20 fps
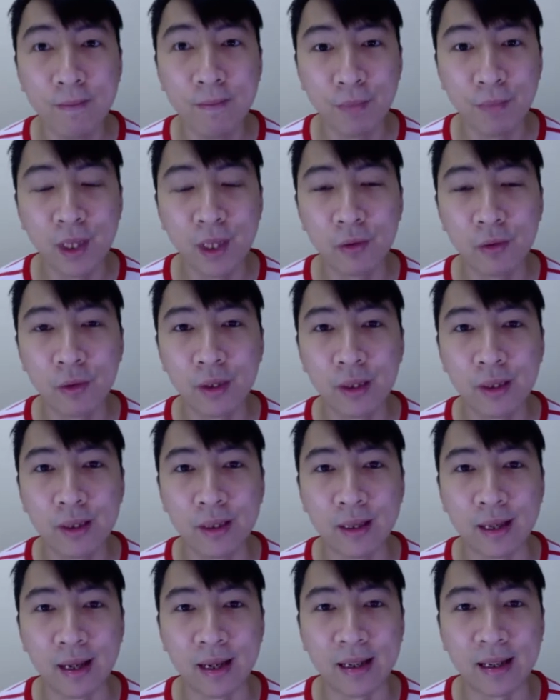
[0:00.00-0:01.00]
period,
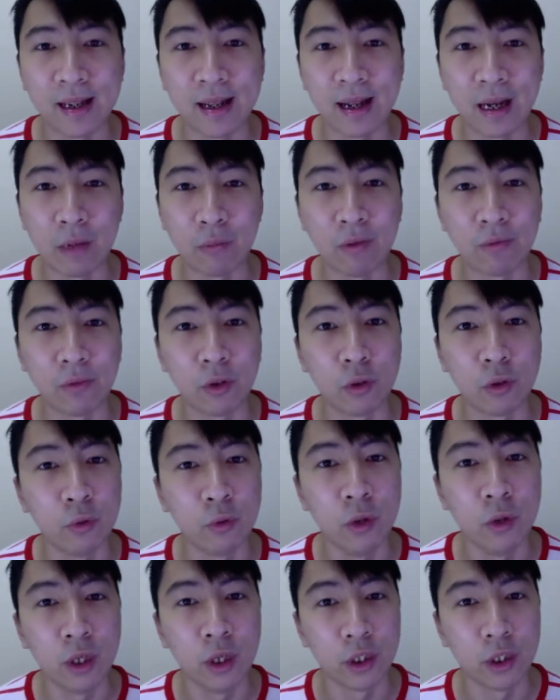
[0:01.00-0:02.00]
and end with
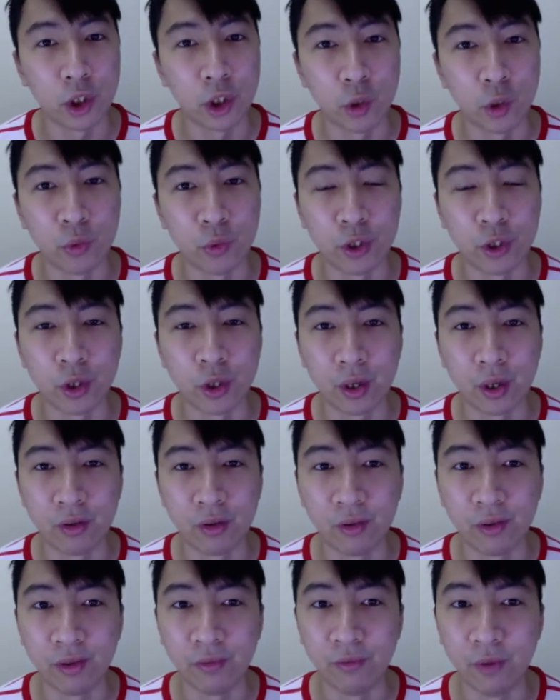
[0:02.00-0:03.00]
2 Jewish
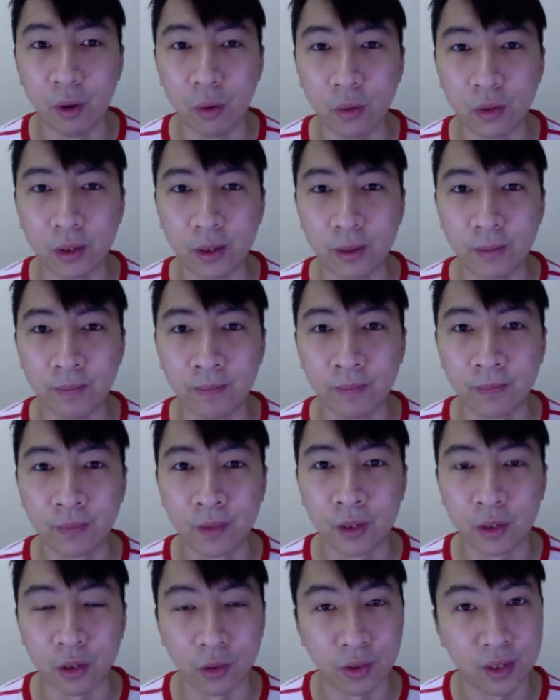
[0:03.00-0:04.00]
revolt.
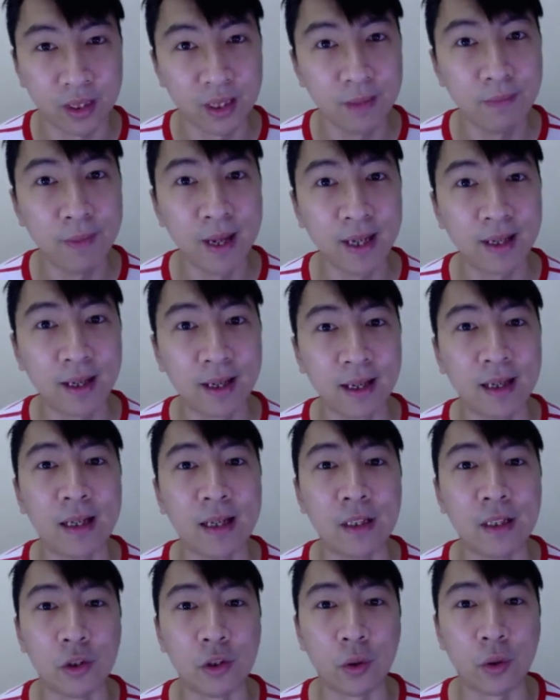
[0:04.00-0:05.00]
So sit back and
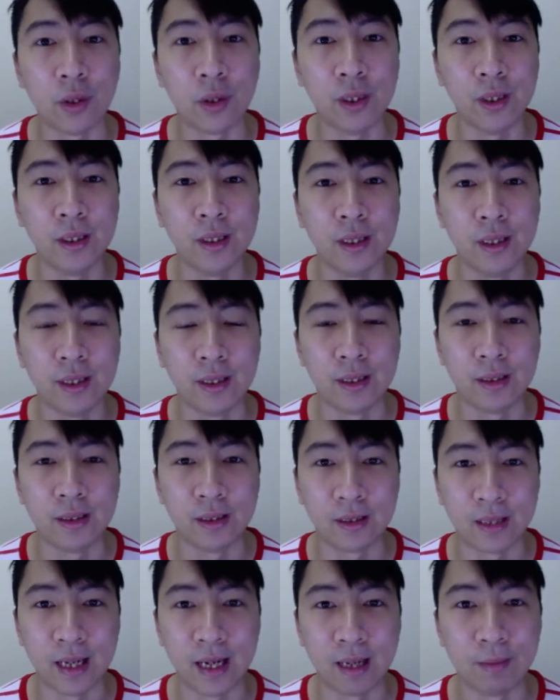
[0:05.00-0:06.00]
enjoy
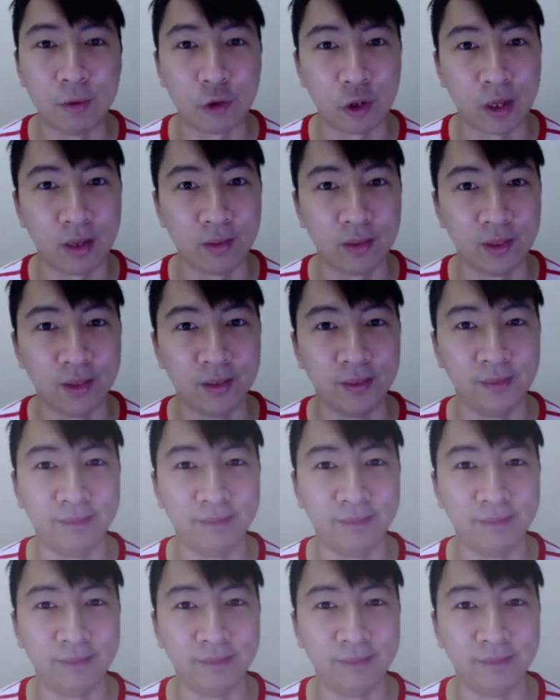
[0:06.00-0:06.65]
the time travel.